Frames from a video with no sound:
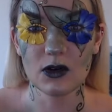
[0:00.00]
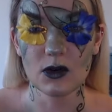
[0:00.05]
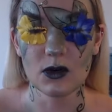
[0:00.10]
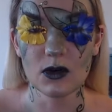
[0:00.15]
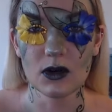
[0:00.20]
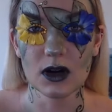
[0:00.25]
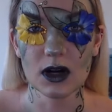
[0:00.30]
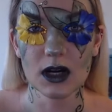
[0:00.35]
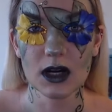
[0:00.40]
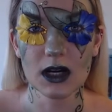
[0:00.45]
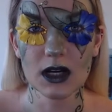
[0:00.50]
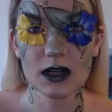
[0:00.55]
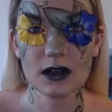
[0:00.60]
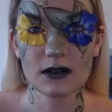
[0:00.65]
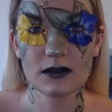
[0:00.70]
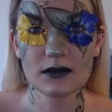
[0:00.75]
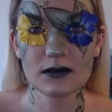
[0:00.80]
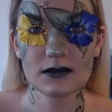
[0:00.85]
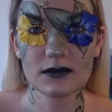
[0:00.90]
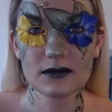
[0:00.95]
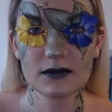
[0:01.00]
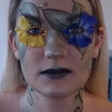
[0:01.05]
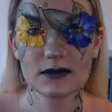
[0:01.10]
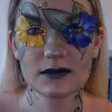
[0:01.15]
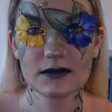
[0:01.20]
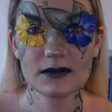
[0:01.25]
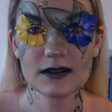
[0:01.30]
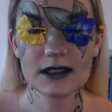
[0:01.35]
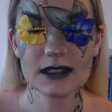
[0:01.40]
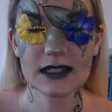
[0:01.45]
or
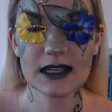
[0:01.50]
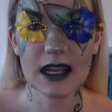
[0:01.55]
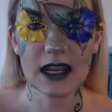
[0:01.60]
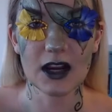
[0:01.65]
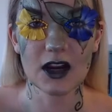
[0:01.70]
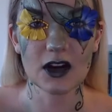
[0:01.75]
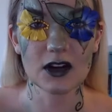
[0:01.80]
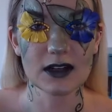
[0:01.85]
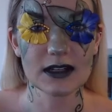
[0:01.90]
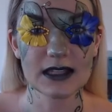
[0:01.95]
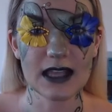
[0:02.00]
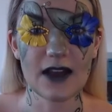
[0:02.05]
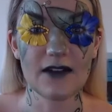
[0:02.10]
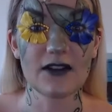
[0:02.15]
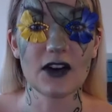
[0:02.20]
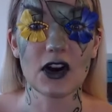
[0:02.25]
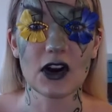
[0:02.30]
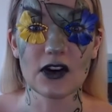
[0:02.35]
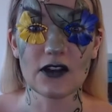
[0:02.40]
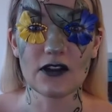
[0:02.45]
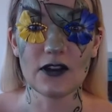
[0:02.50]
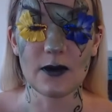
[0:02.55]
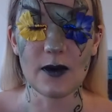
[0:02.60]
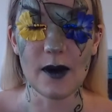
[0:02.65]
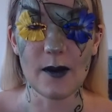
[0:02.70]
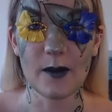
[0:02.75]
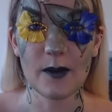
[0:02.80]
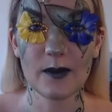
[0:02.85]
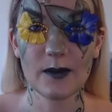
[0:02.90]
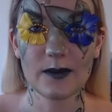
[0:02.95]
scared because I haven't heard from
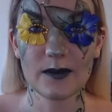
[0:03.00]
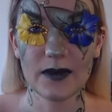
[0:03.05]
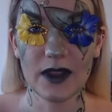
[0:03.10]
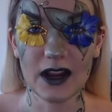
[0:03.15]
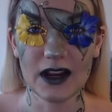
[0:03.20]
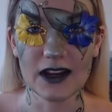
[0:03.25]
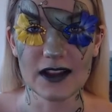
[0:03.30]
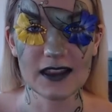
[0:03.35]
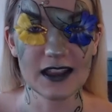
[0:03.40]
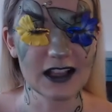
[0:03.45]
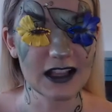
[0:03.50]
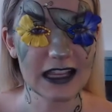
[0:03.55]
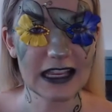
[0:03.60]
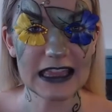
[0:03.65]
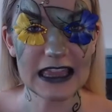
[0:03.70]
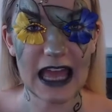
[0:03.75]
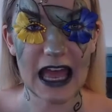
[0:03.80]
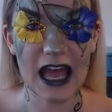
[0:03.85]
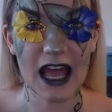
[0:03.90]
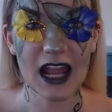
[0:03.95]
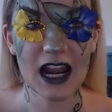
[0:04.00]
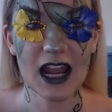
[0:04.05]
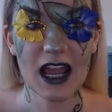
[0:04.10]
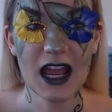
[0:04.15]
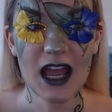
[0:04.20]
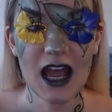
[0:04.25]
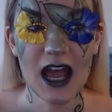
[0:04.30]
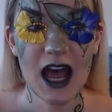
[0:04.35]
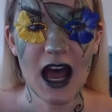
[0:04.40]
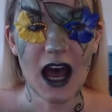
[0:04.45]
him, anything like that.
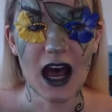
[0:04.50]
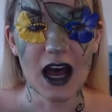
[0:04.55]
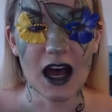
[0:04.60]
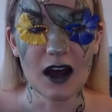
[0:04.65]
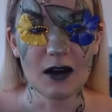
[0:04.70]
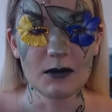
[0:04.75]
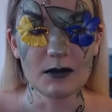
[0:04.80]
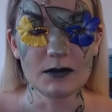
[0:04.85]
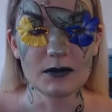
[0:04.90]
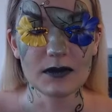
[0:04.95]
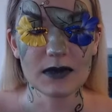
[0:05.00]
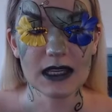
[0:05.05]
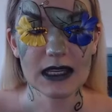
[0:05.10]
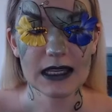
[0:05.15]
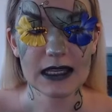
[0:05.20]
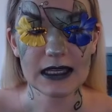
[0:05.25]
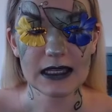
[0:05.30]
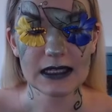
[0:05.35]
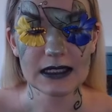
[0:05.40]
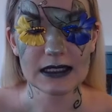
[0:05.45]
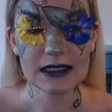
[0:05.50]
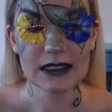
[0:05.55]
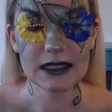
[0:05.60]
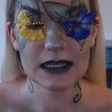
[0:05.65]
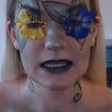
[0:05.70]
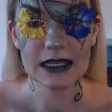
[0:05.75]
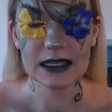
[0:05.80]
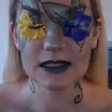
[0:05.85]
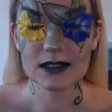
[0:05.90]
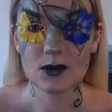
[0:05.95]
Um, he,
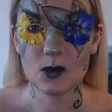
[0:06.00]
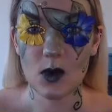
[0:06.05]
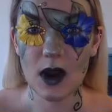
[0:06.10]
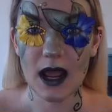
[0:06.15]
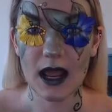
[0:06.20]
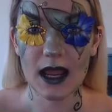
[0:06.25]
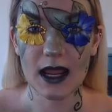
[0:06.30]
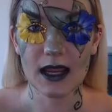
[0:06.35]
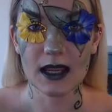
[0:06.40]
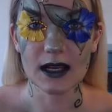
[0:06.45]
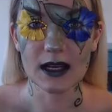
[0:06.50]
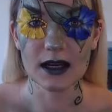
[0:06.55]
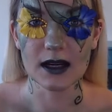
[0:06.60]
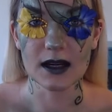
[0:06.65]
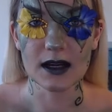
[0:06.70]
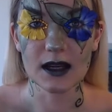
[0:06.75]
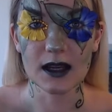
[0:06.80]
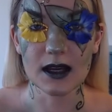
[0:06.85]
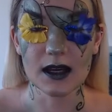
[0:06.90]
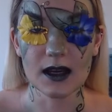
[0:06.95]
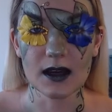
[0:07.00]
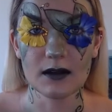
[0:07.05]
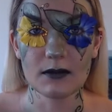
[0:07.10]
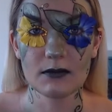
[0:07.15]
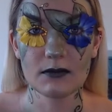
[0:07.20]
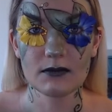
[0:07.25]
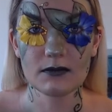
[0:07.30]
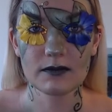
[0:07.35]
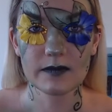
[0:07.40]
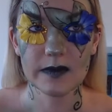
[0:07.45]
he is away and
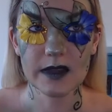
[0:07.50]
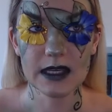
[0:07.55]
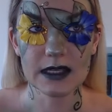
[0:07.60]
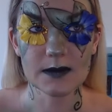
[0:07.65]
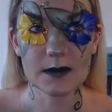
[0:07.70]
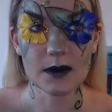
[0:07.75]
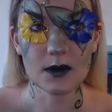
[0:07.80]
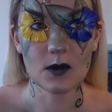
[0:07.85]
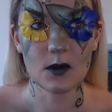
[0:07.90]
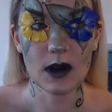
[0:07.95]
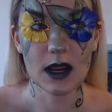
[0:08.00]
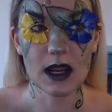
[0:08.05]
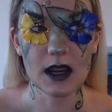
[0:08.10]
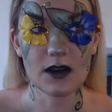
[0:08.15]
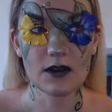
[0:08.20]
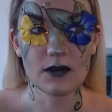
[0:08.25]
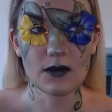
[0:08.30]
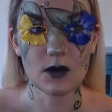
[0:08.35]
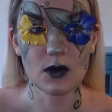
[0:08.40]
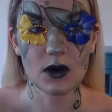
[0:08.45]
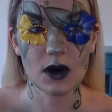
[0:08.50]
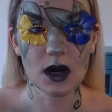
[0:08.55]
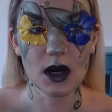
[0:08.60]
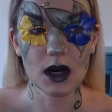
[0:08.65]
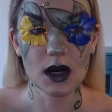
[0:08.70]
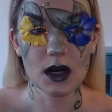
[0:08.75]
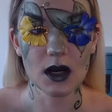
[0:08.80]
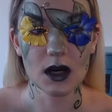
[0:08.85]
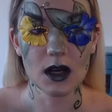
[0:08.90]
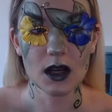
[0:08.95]
um, he's been away
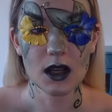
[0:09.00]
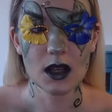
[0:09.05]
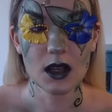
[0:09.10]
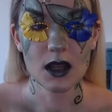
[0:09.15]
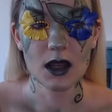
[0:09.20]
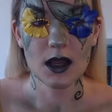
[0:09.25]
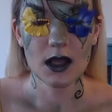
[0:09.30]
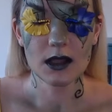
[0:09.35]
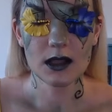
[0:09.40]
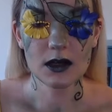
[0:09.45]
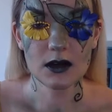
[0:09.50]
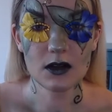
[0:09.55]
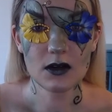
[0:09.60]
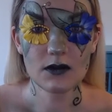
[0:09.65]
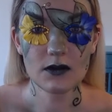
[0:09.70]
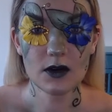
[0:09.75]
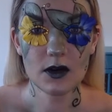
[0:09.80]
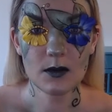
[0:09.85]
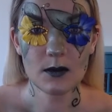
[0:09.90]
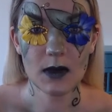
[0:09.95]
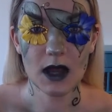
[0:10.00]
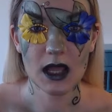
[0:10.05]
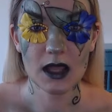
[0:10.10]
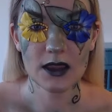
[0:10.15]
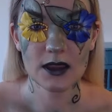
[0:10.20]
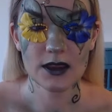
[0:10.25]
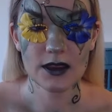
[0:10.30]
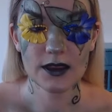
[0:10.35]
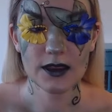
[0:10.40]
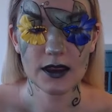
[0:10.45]
for a little over a
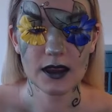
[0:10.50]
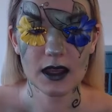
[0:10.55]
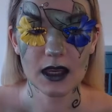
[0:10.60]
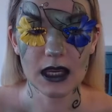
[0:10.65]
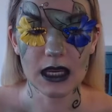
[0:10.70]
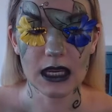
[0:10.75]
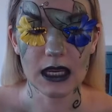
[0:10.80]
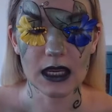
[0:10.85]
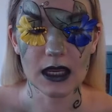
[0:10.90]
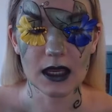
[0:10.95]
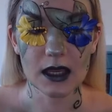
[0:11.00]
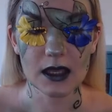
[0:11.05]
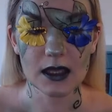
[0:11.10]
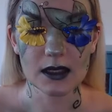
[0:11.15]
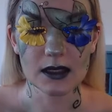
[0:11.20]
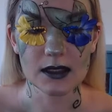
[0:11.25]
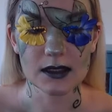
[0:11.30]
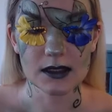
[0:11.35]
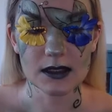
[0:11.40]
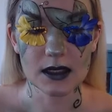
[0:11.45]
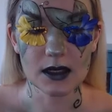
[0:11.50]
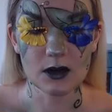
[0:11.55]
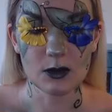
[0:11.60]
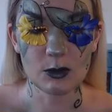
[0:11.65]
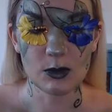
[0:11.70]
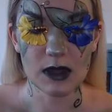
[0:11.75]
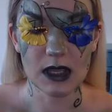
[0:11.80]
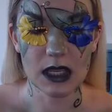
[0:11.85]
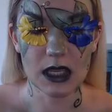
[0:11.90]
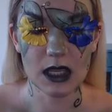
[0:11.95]
month and it'll
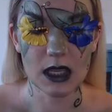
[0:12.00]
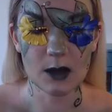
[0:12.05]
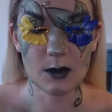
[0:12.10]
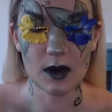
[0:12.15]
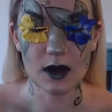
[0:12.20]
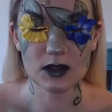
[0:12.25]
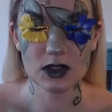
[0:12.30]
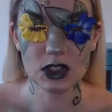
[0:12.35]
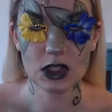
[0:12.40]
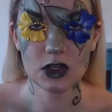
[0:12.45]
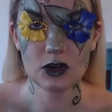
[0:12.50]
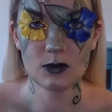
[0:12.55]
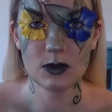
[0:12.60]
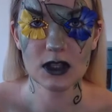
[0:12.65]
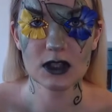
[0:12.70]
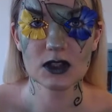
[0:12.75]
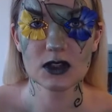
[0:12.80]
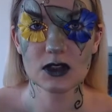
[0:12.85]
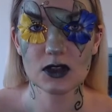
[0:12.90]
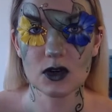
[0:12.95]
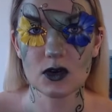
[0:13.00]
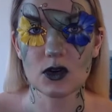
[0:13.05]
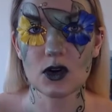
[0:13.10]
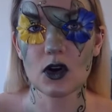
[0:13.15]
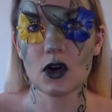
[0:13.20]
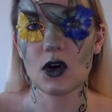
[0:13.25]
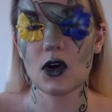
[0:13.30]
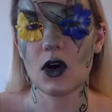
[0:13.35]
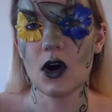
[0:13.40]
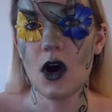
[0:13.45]
be about two months
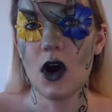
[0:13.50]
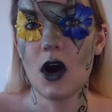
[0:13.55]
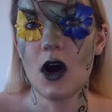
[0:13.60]
total